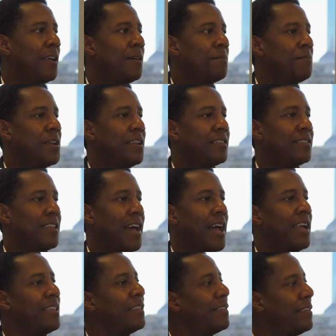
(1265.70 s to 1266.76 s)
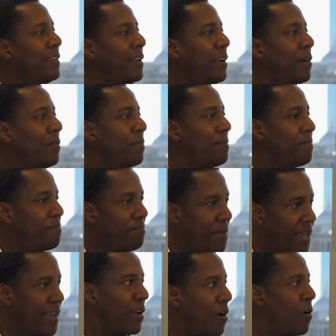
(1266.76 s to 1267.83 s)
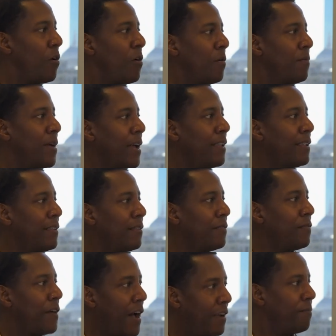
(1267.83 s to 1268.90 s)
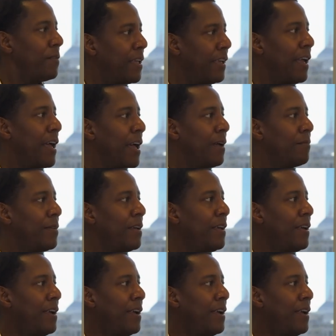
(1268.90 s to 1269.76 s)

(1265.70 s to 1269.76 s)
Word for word: but it's that, you know, being home at 5 p.m.